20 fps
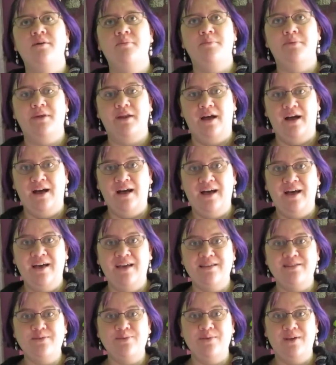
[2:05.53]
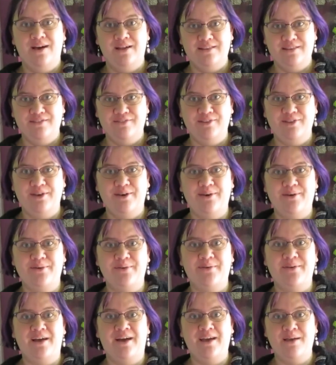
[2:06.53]
But I do not live
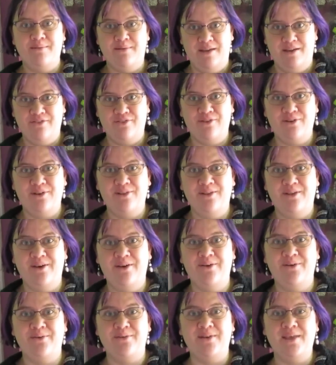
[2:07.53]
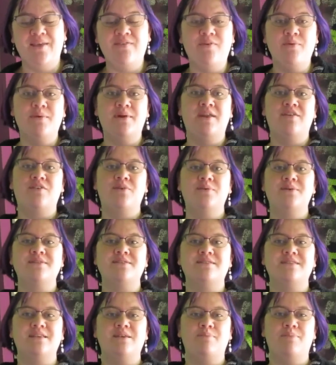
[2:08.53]
alone. I am never alone. Even when
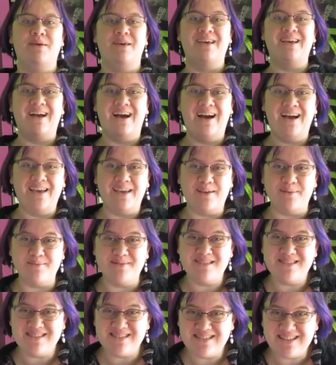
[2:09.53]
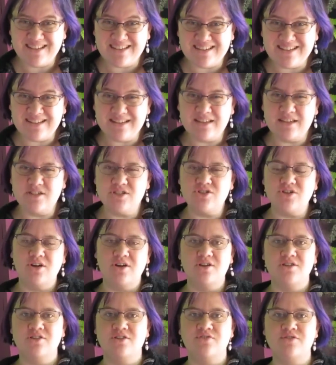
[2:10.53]
everyone's sleeping, I am still in
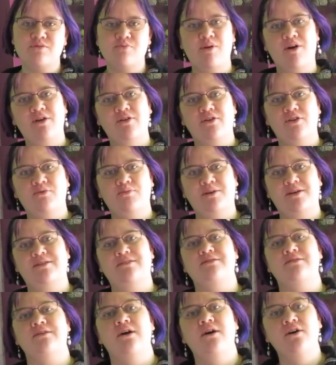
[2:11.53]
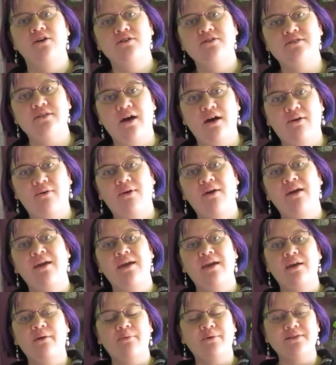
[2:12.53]
charge of small humans. So
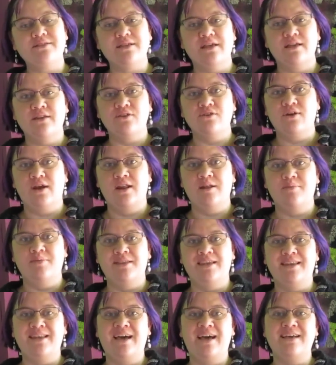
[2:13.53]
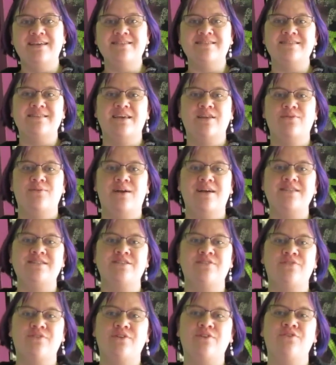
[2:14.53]
it was incredibly nice and
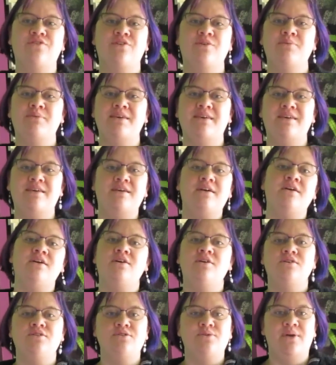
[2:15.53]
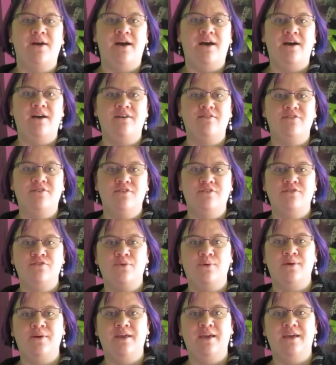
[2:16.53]
restful for me to have
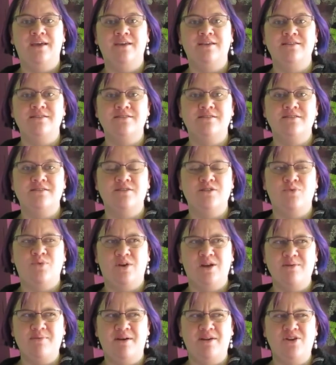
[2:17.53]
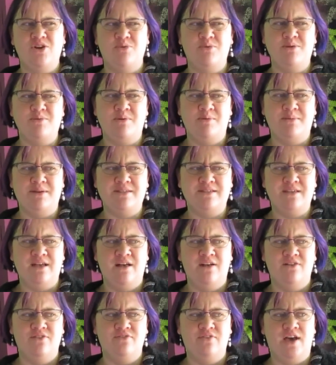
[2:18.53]
four days to worry about nobody but
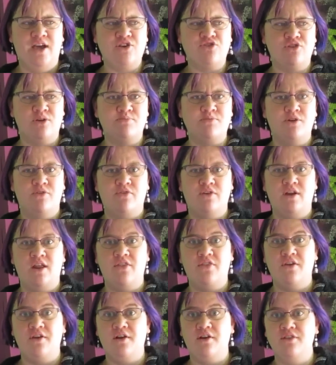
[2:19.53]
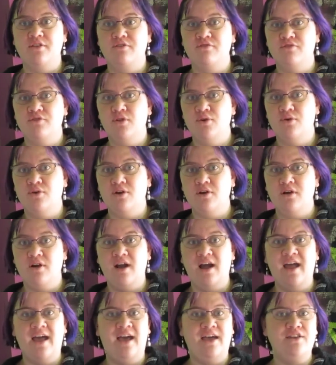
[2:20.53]
myself. I tripped over nothing on the floor.
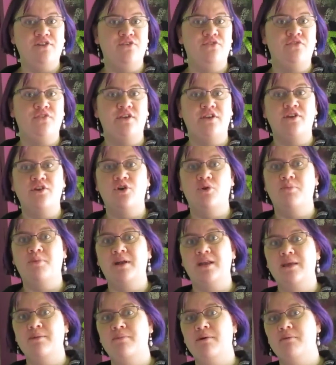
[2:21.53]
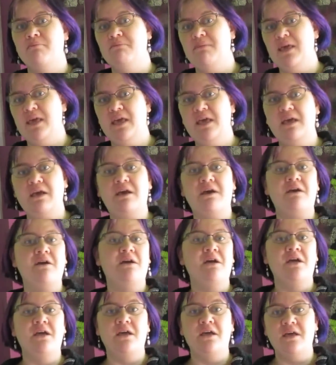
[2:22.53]
I had to feed nobody but me.
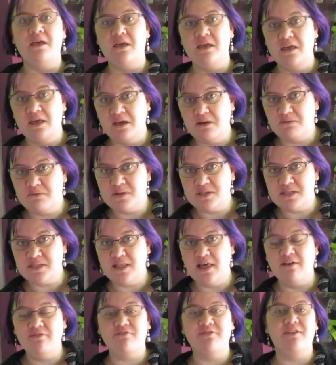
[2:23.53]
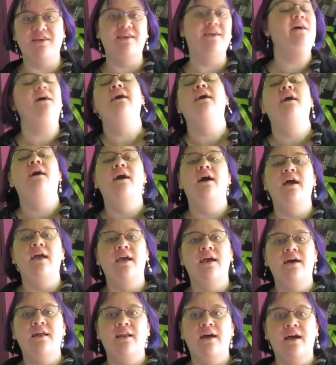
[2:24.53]
It was lovely.
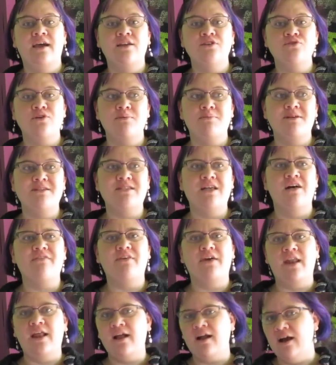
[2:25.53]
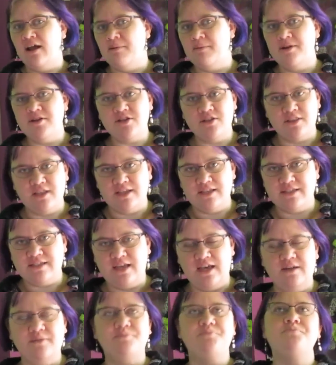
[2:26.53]
And I enjoyed myself and I got a bunch of things
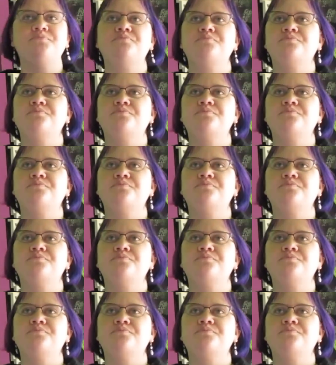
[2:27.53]
done.